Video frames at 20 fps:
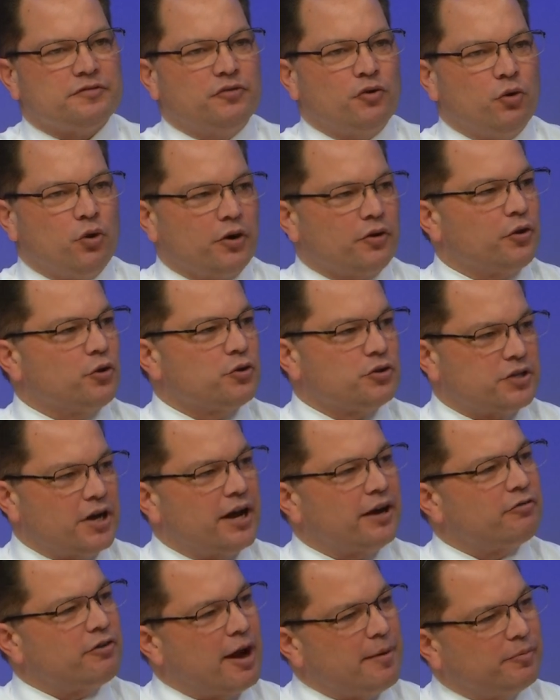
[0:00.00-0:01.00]
for those
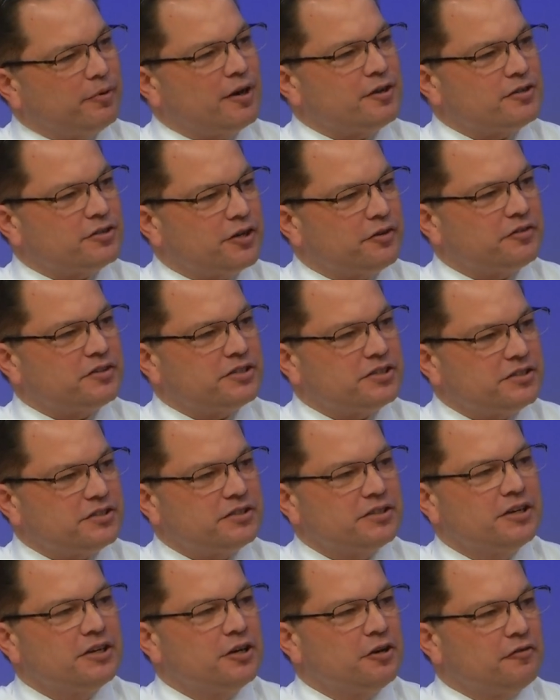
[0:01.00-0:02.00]
kind of wraparound services,
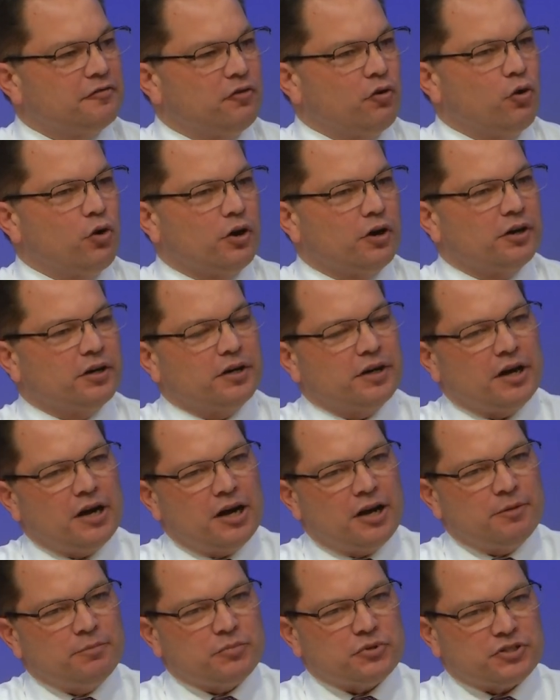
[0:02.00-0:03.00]
for
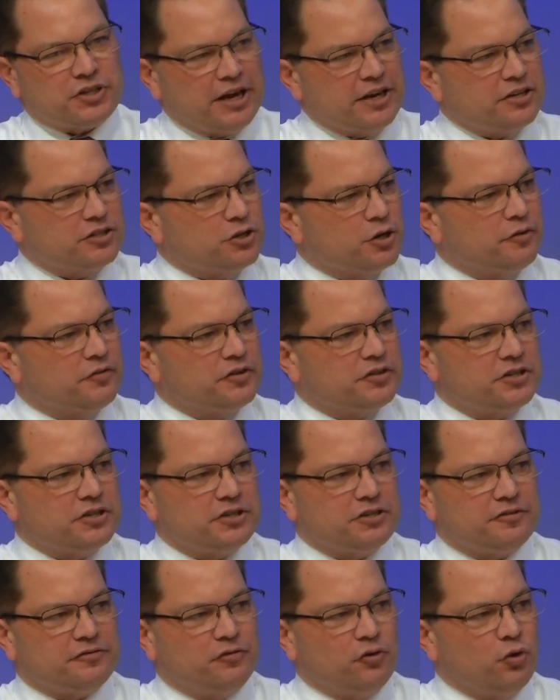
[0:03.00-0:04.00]
psych
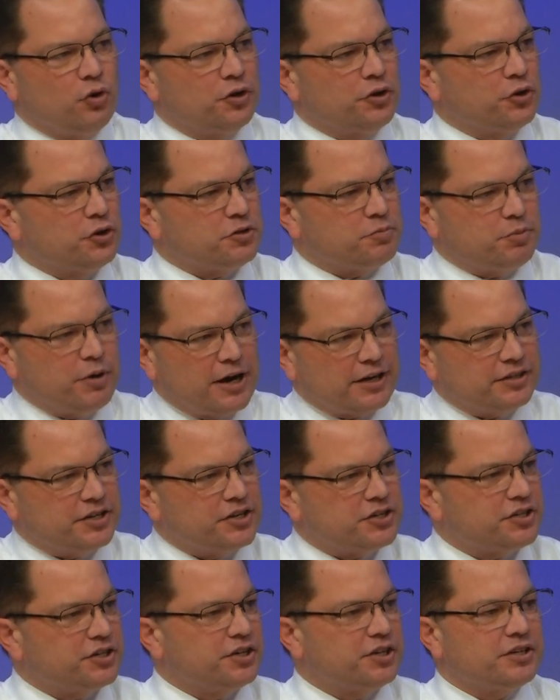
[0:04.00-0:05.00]
services, for nurse
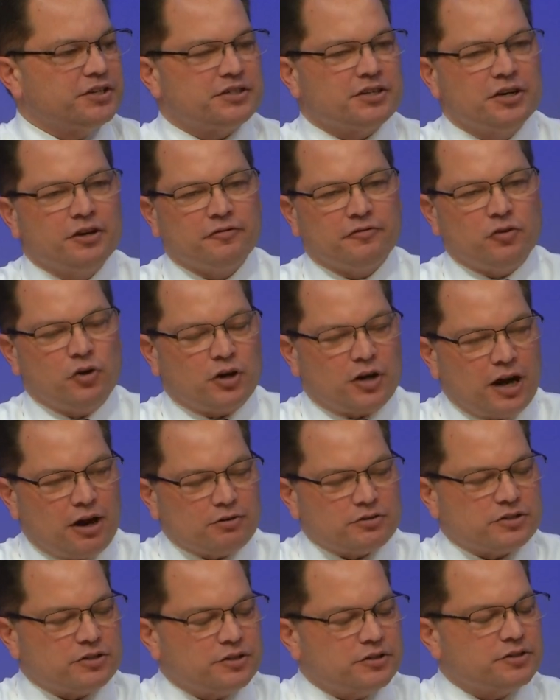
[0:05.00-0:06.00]
practitioners, for
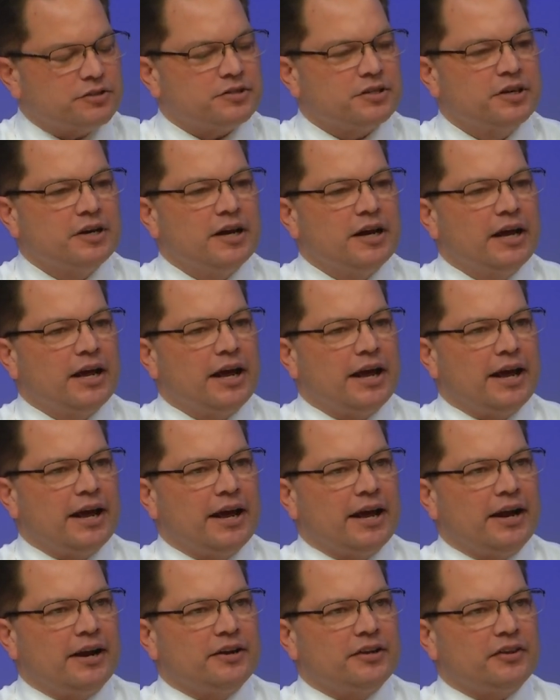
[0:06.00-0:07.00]
counselors,
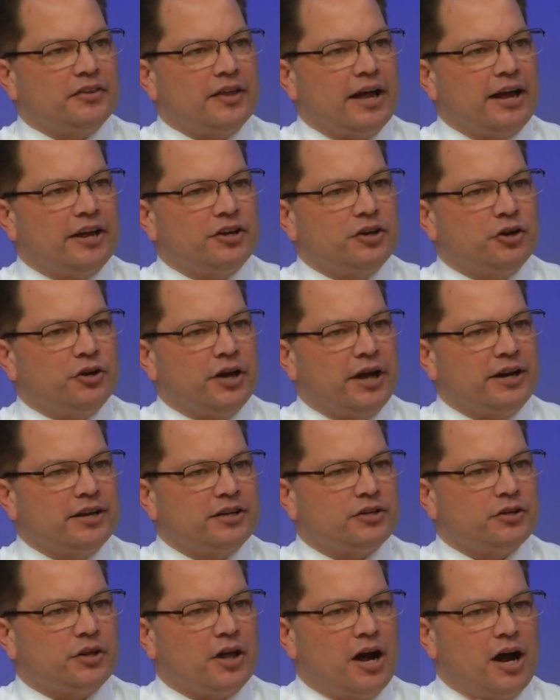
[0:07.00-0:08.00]
and that you're getting
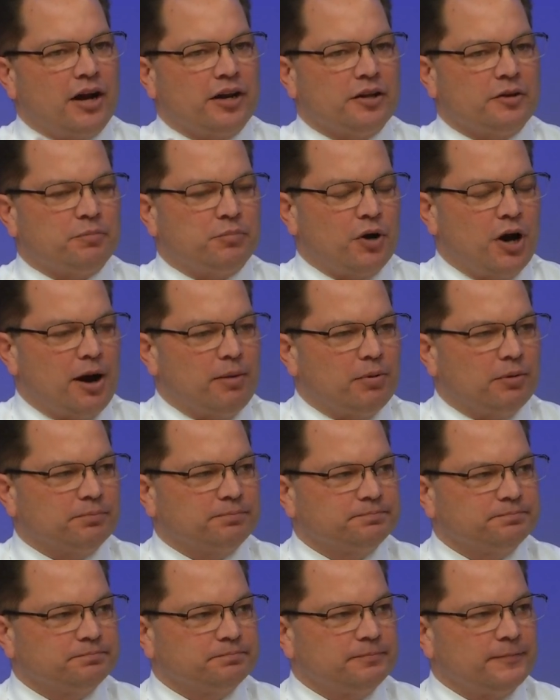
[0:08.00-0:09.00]
to the heart of the problem.
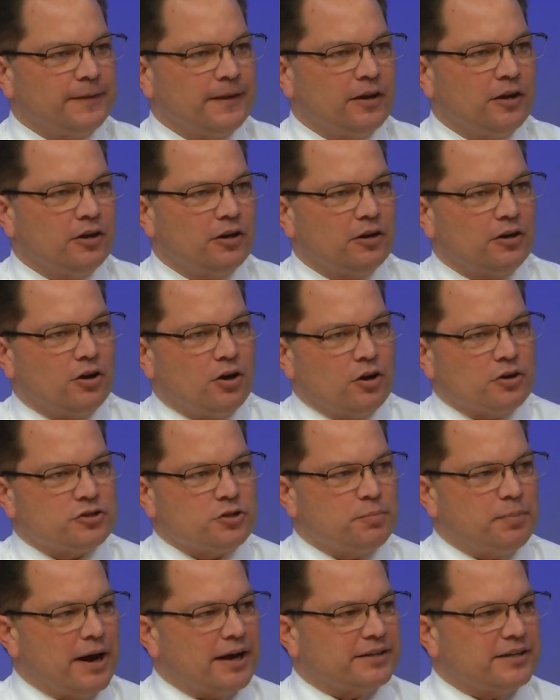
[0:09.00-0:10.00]

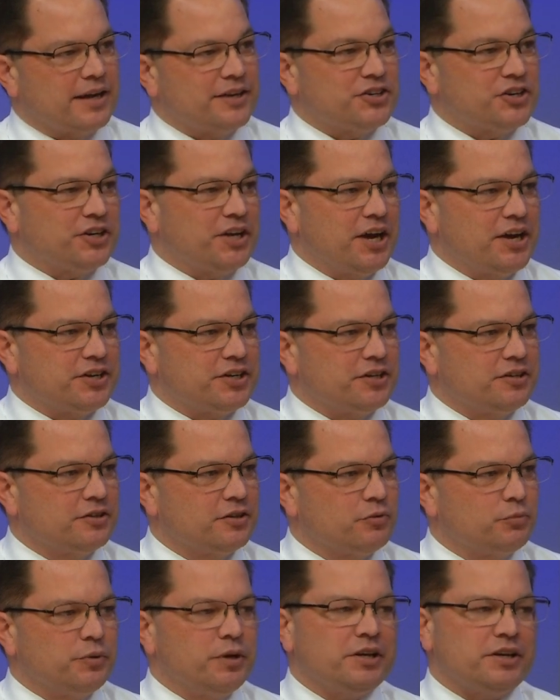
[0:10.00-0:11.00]
Also back to education,
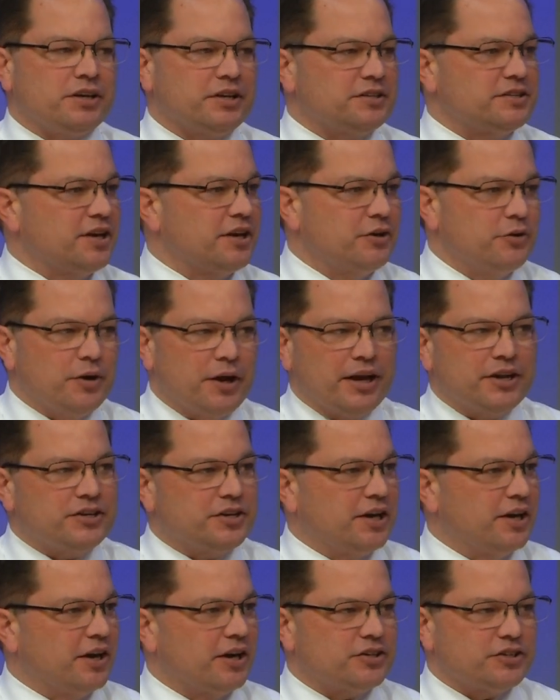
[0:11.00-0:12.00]
we need to continue to
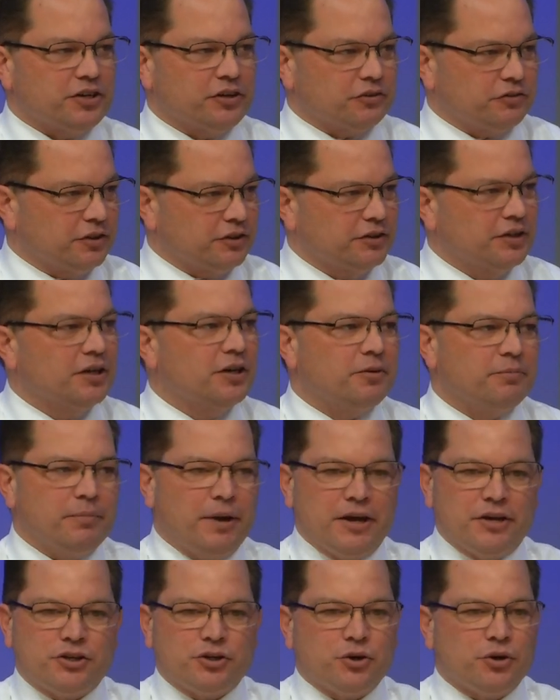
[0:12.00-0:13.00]
educate our children, right.
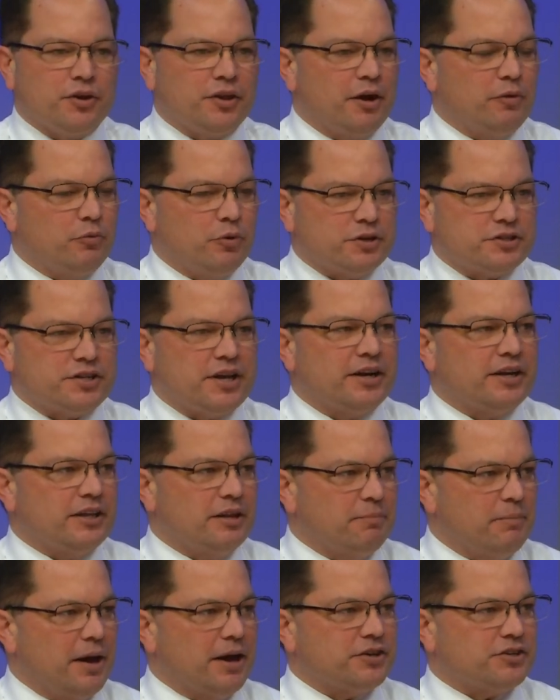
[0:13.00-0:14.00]
Make sure that we're sending the
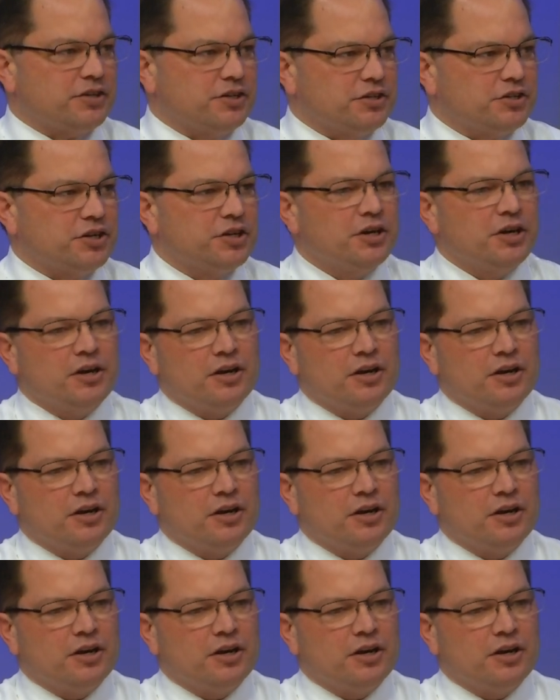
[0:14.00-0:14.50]
message